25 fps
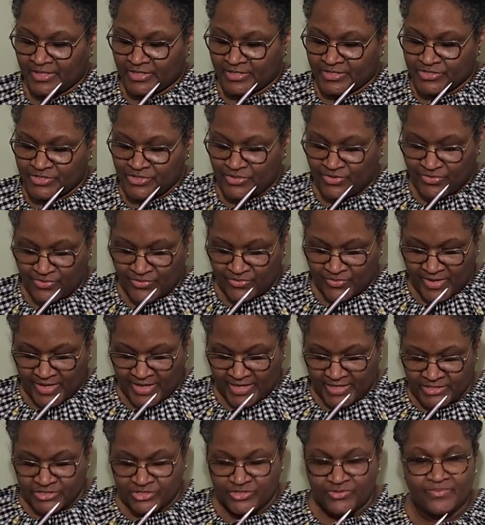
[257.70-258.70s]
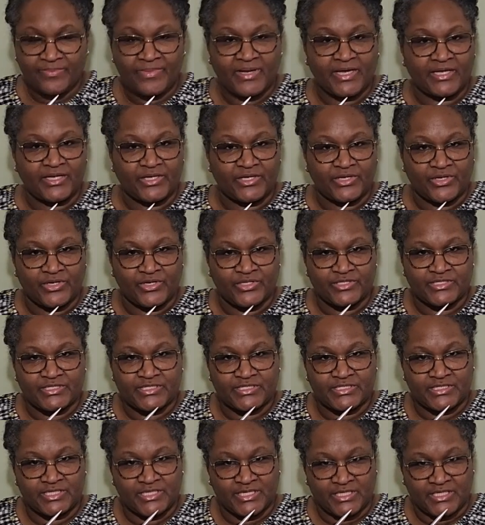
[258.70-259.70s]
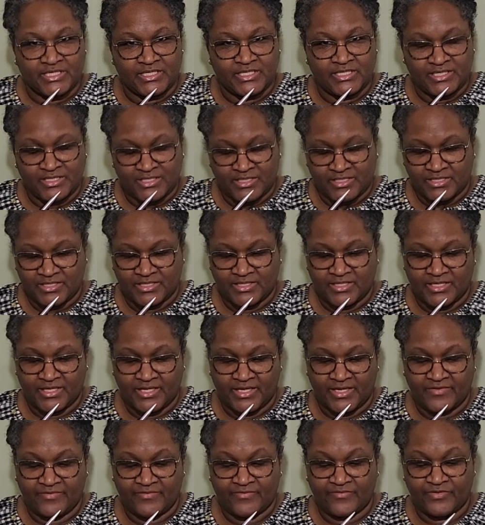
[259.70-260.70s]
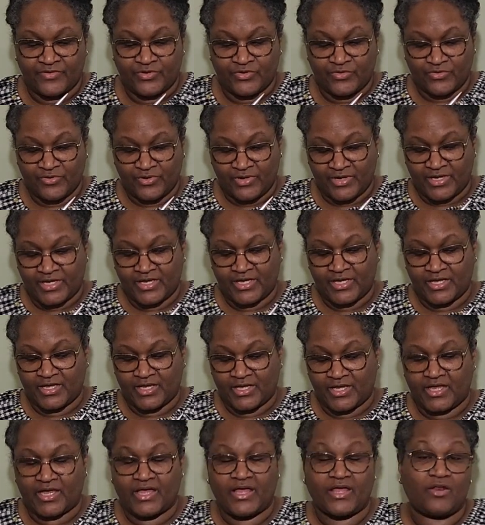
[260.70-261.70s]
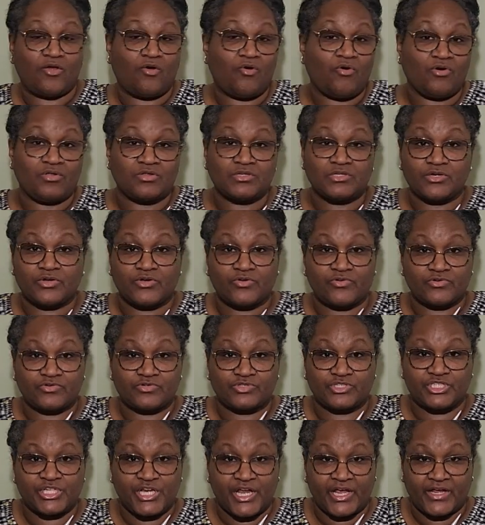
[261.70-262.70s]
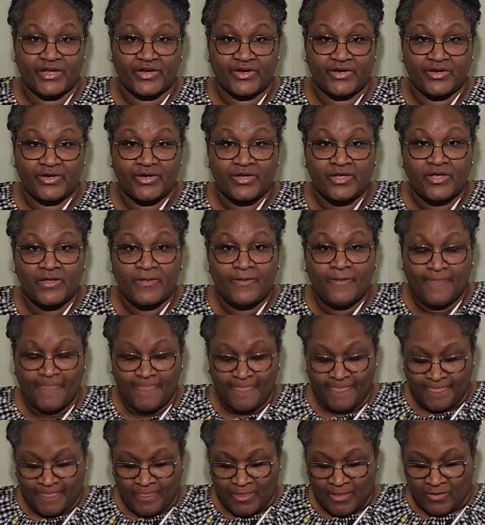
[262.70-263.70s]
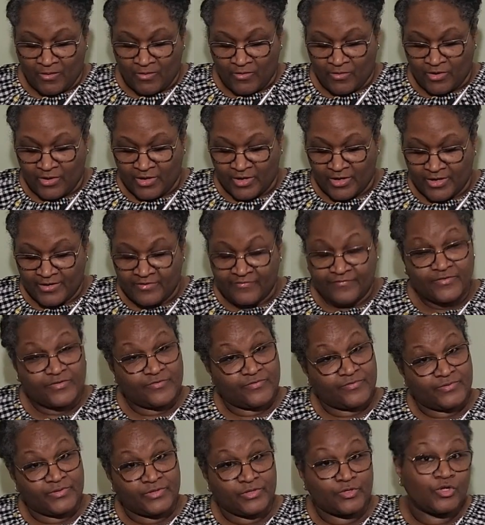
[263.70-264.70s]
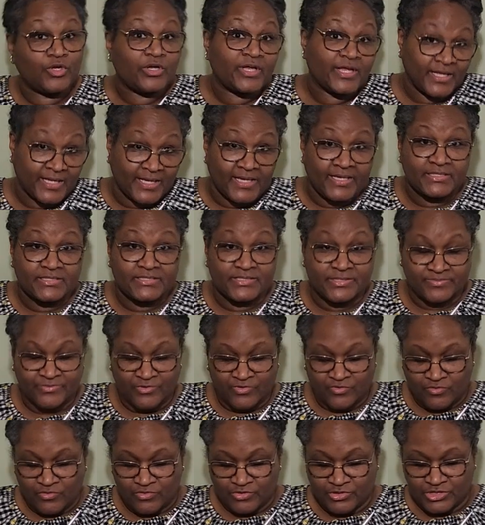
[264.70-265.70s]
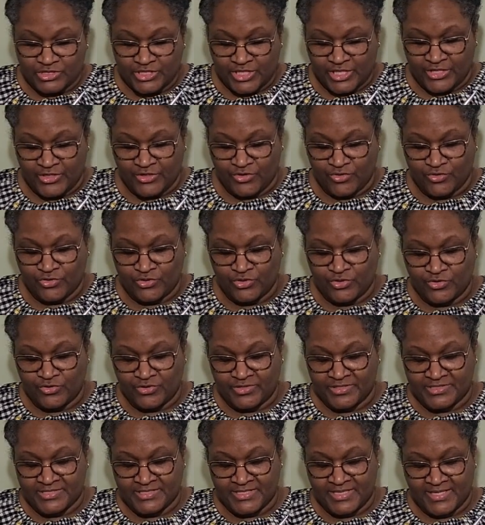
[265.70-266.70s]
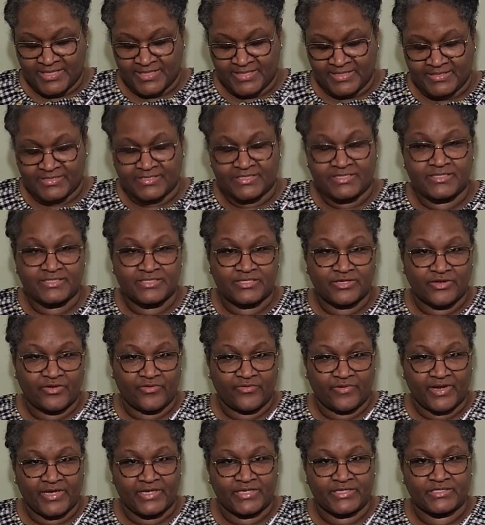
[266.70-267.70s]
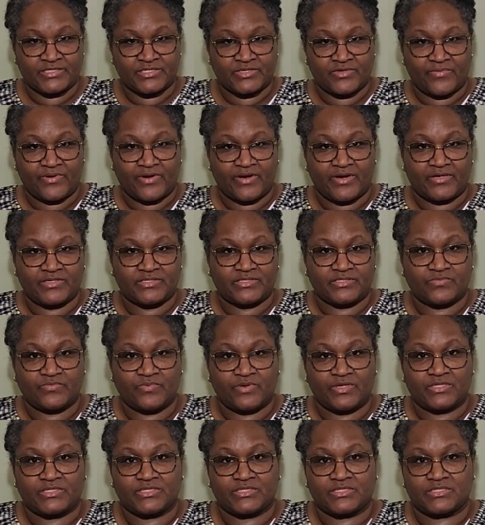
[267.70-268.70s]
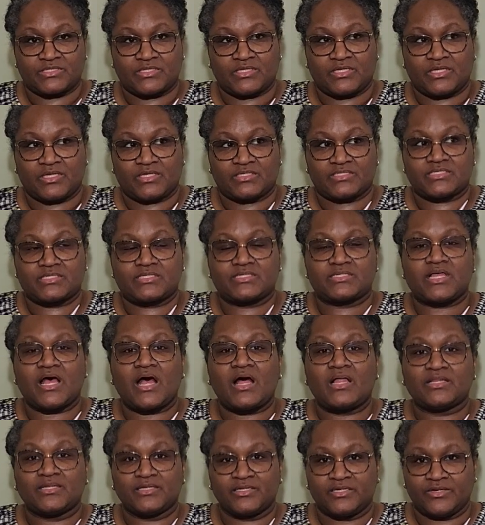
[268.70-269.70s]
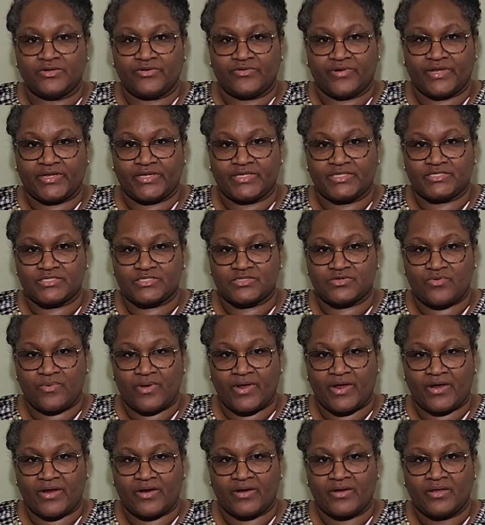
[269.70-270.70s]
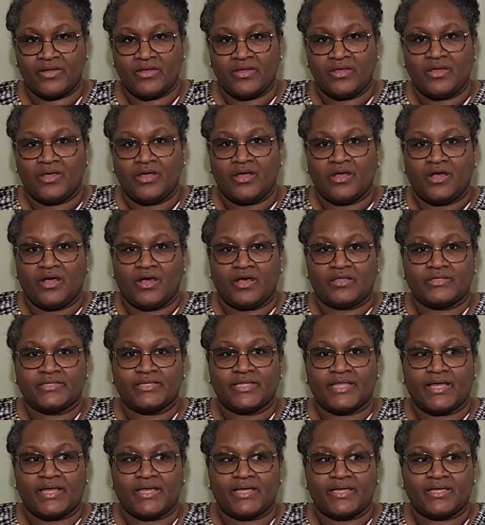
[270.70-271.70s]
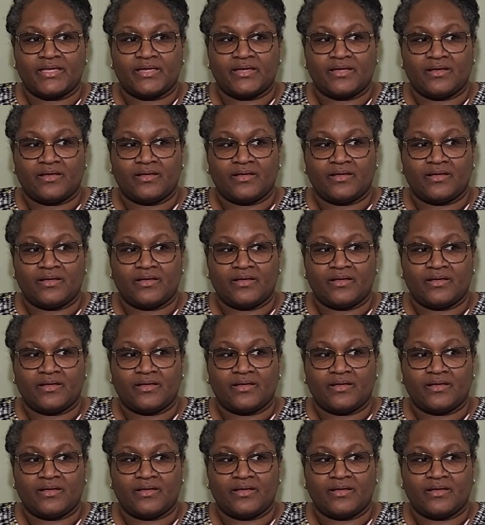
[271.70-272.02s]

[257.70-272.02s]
So as you might see, if you're at all a crocheter, or if you've been looking at some crochet, you'll notice that this is a granny square. It's what's a solid granny square. Unlike